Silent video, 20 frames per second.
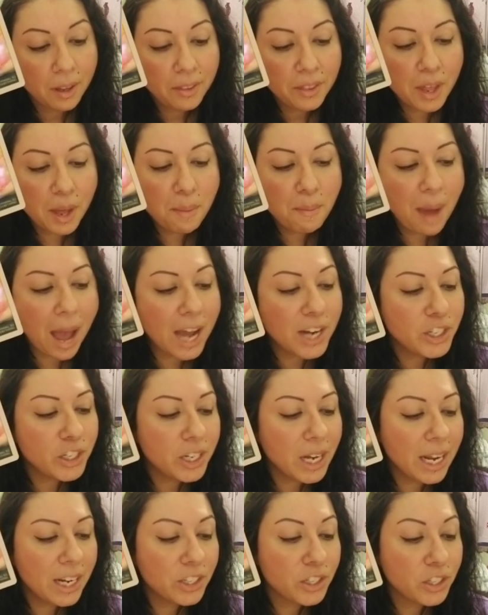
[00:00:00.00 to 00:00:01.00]
The
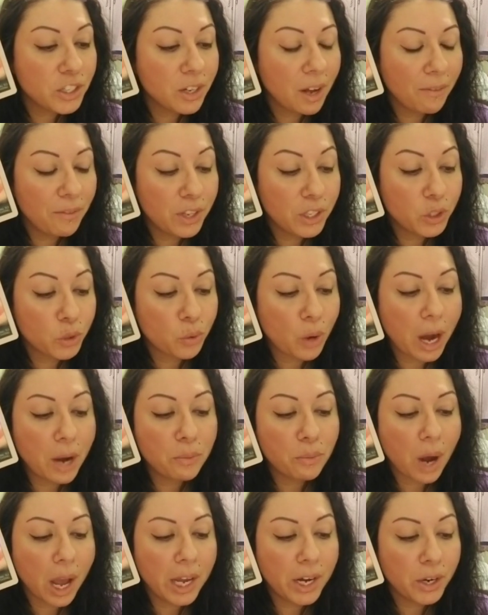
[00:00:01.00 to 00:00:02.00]
imagination of this great
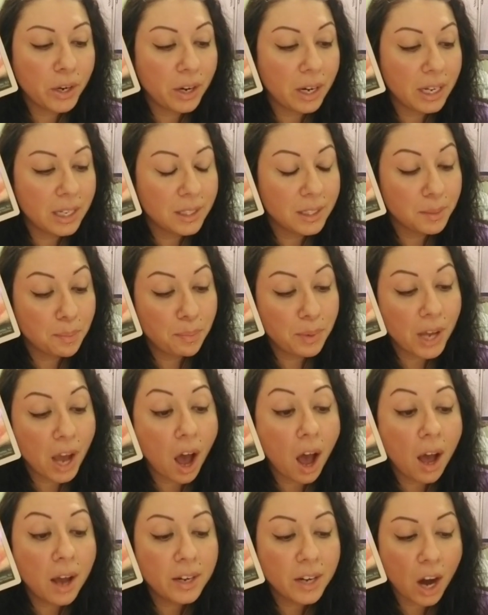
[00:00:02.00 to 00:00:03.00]
writer is
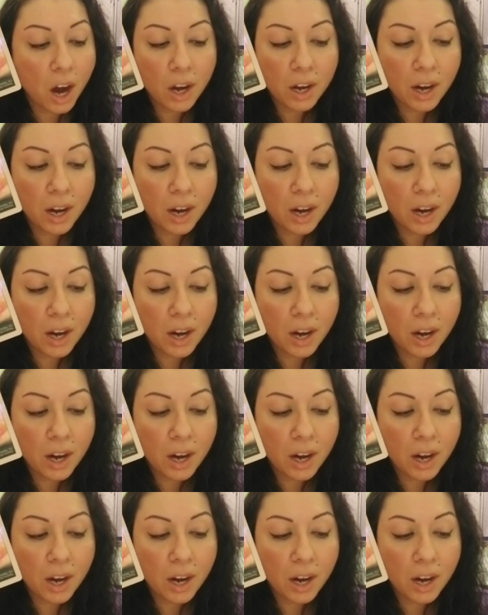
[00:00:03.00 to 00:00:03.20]
beyond our